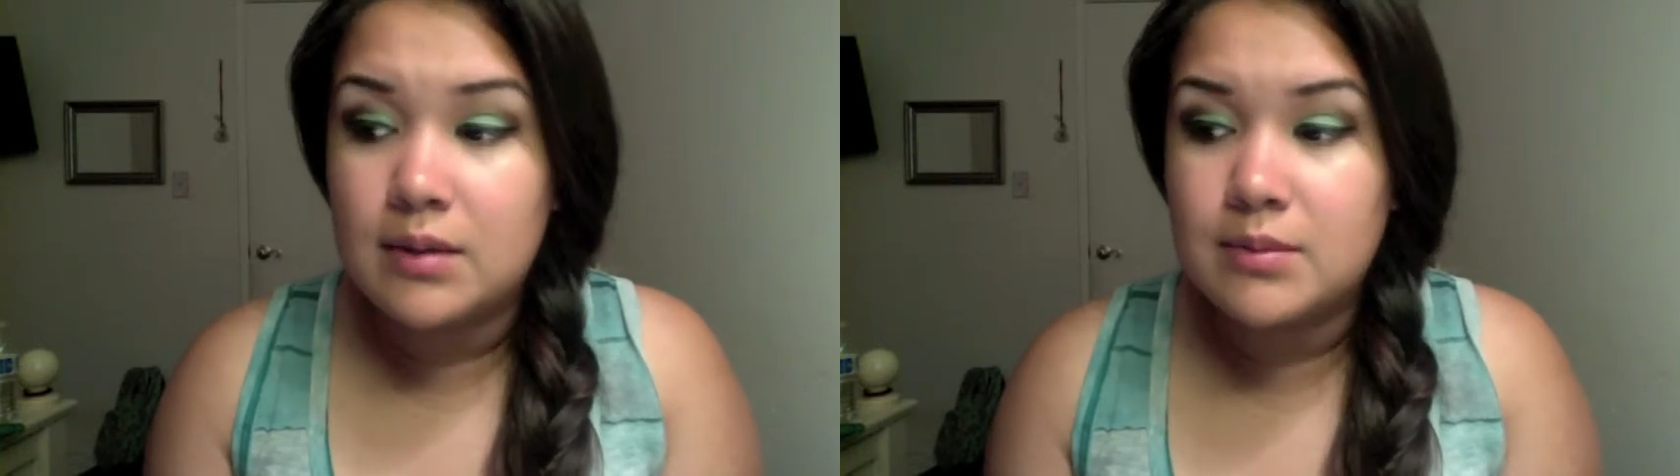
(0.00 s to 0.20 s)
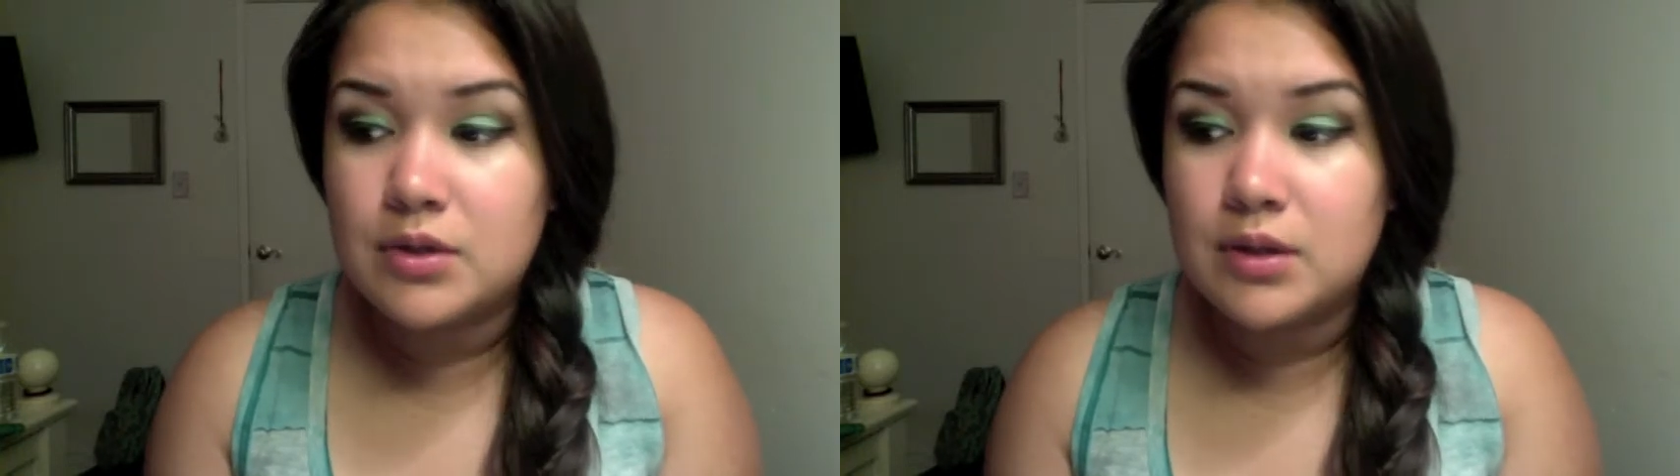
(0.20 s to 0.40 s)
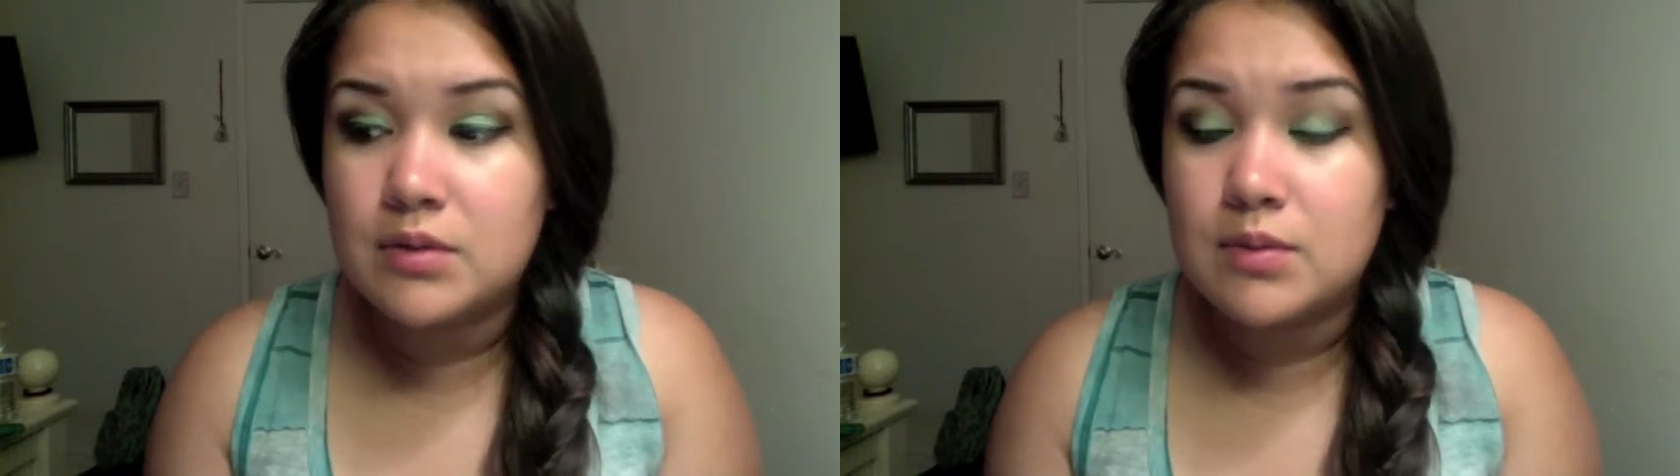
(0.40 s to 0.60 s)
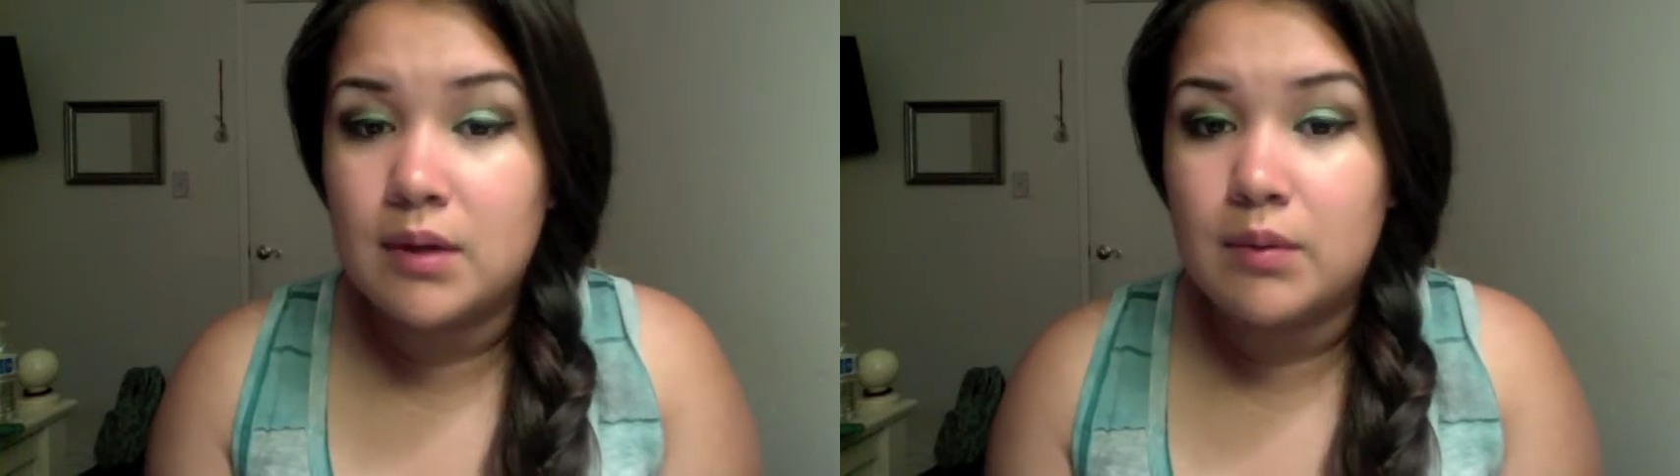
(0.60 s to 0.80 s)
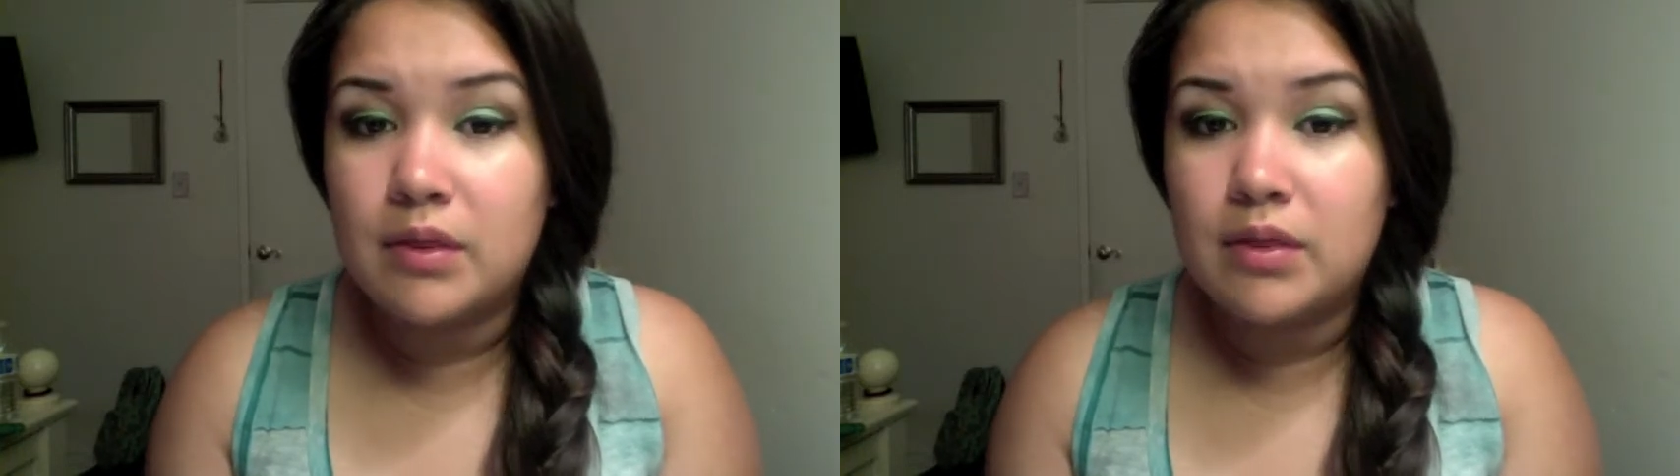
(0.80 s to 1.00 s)
So that's why
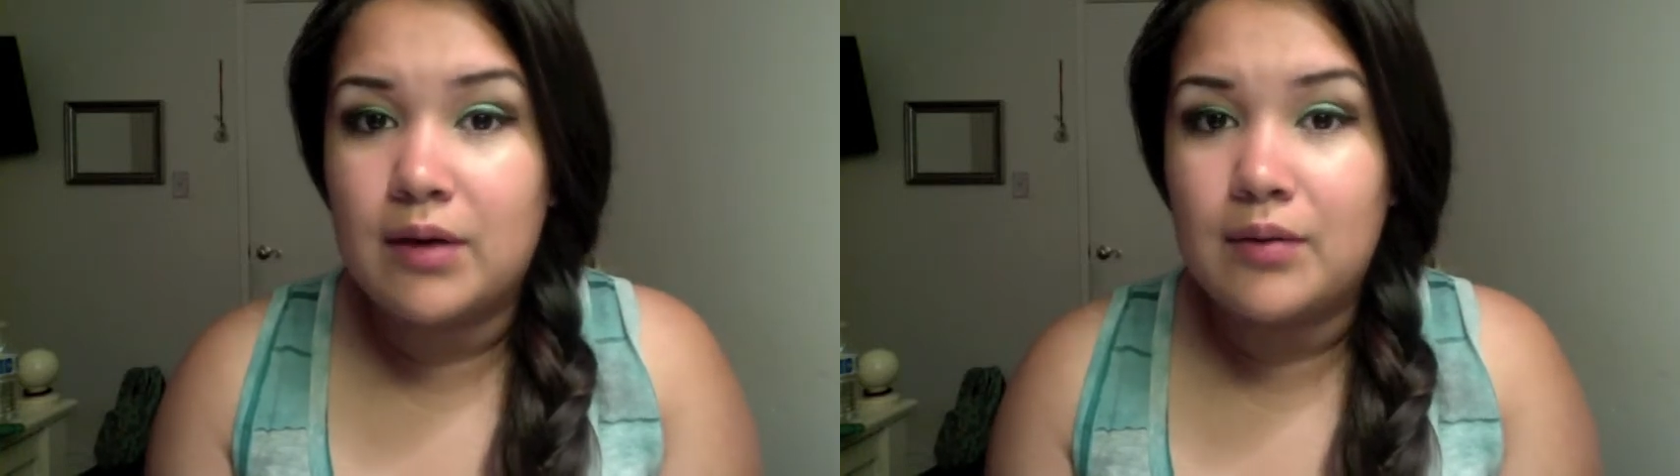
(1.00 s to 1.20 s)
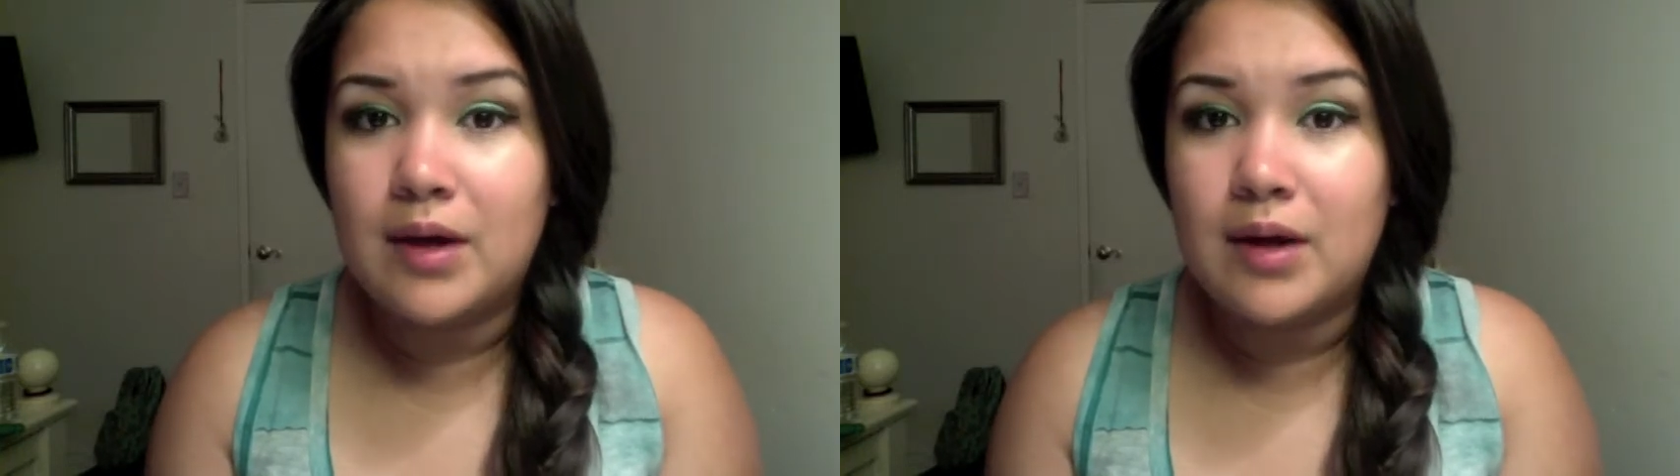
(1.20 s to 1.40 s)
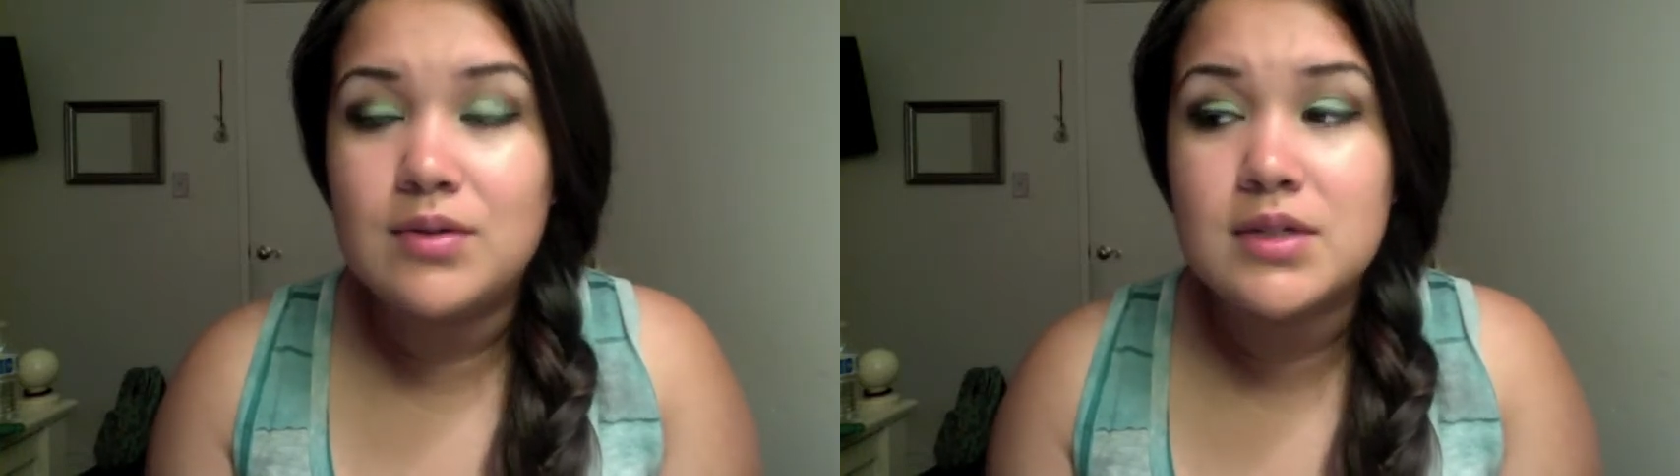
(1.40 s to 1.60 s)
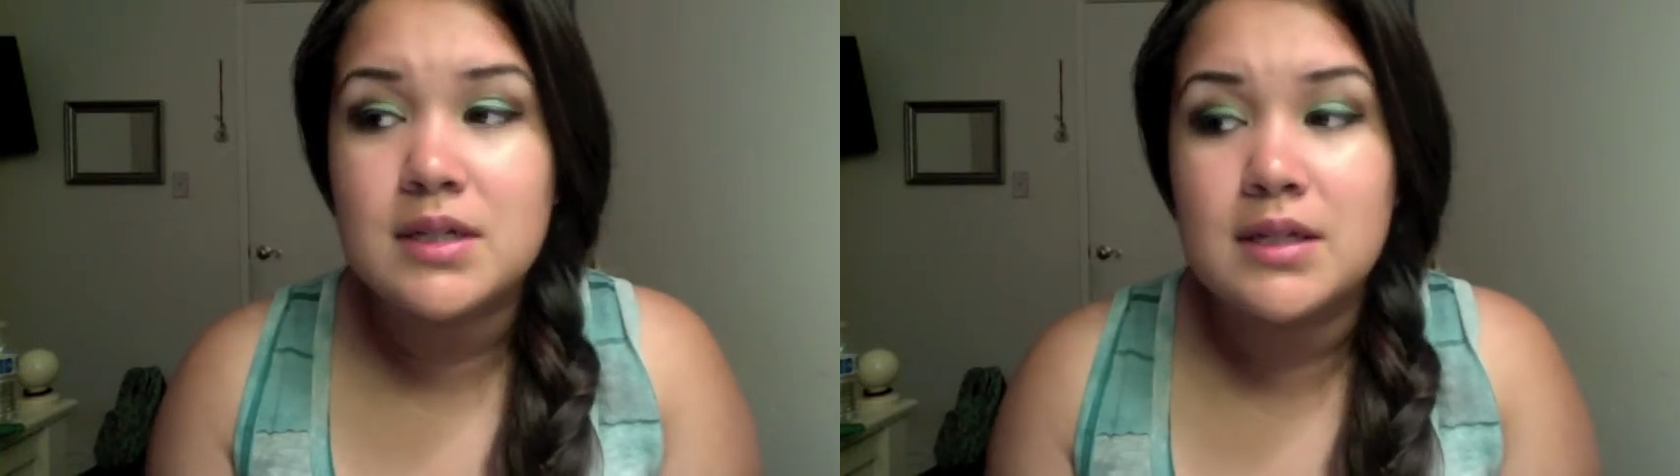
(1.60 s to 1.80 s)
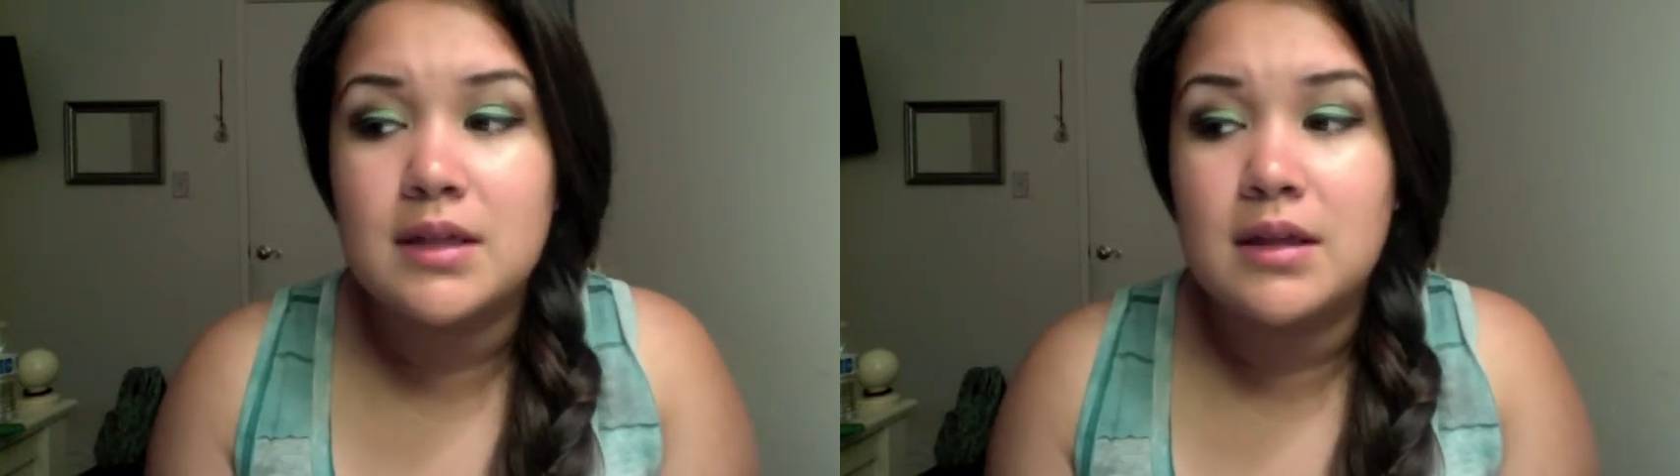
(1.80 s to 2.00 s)
I went that route,
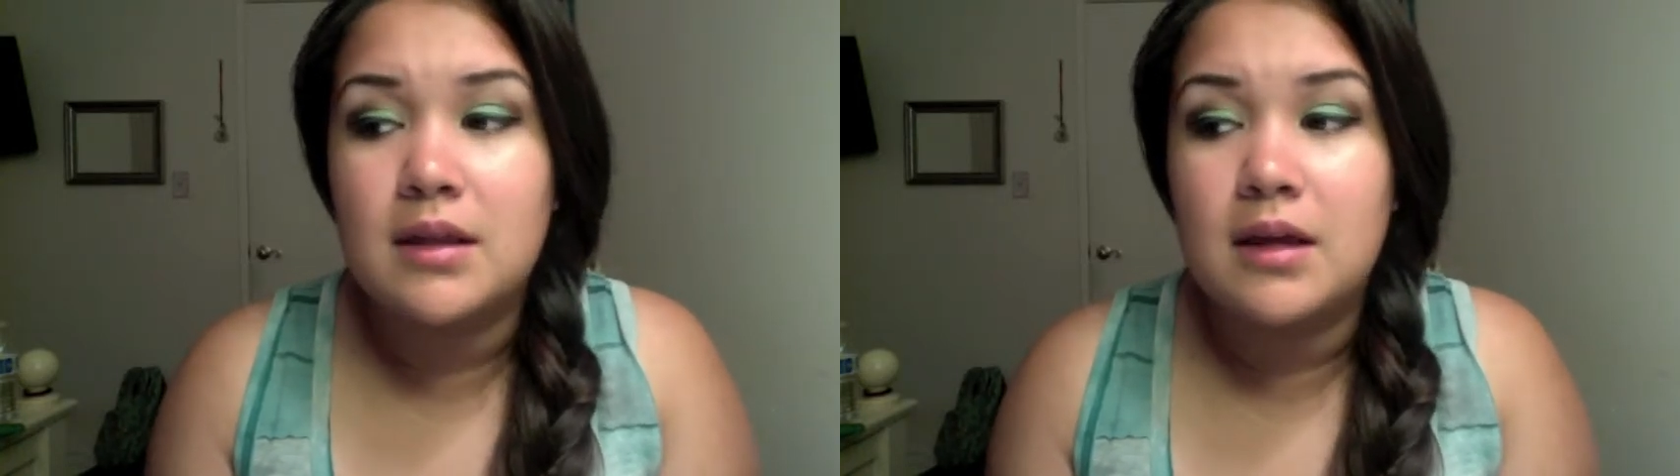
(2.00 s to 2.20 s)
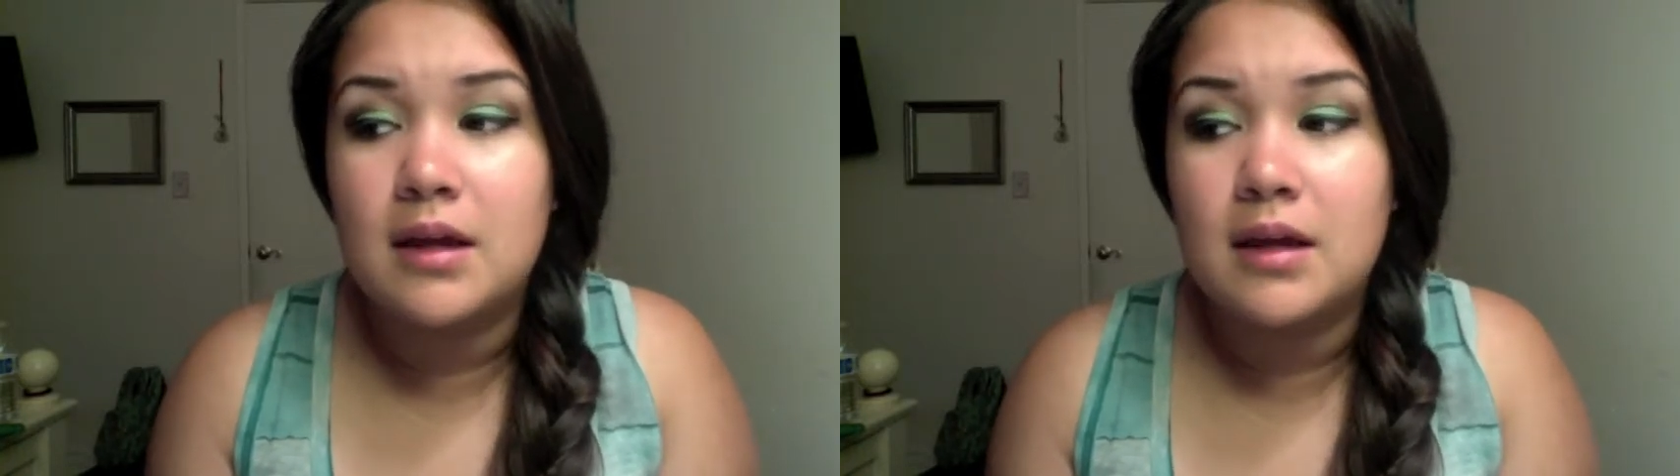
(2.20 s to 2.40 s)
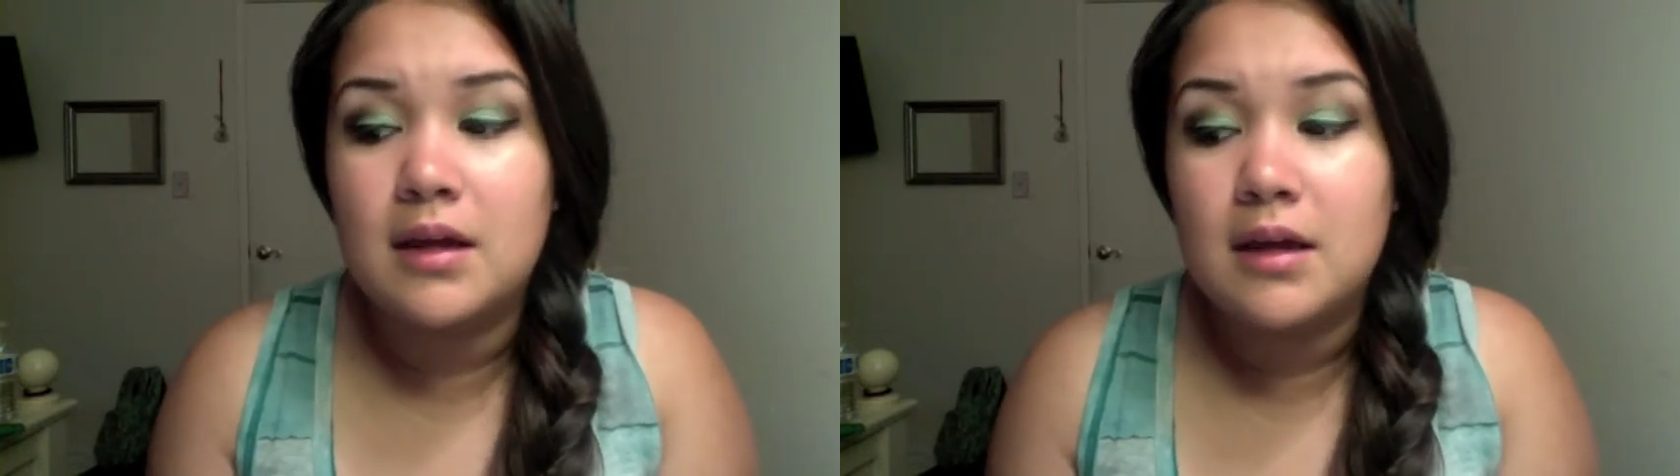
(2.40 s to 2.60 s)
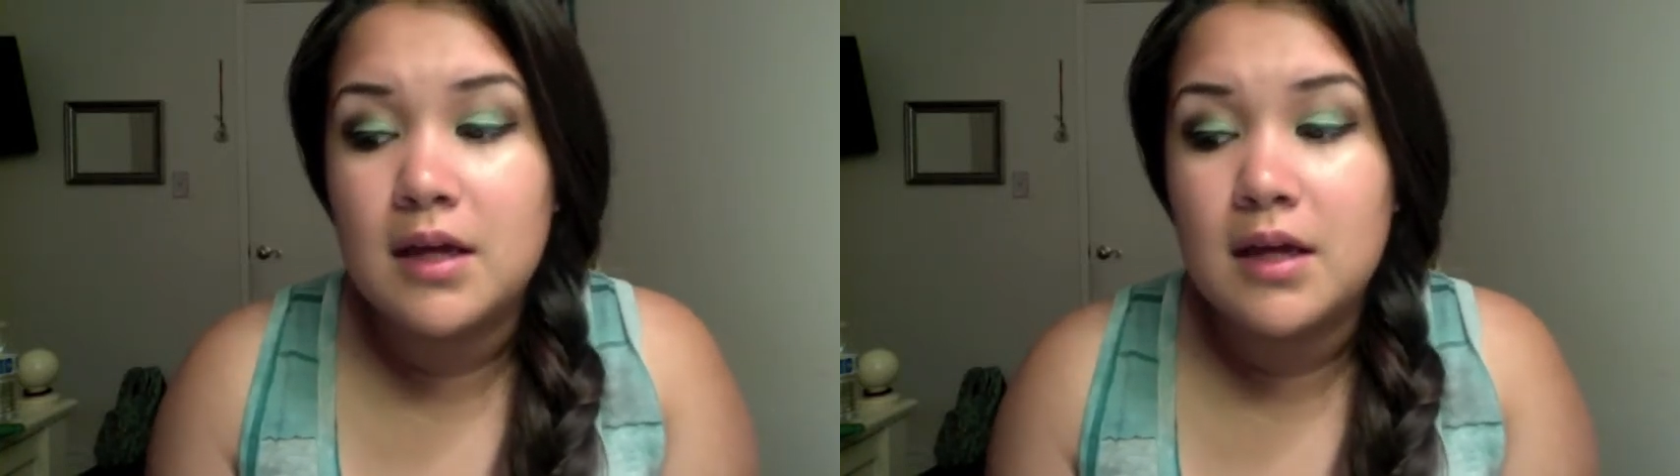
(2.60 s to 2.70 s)
and then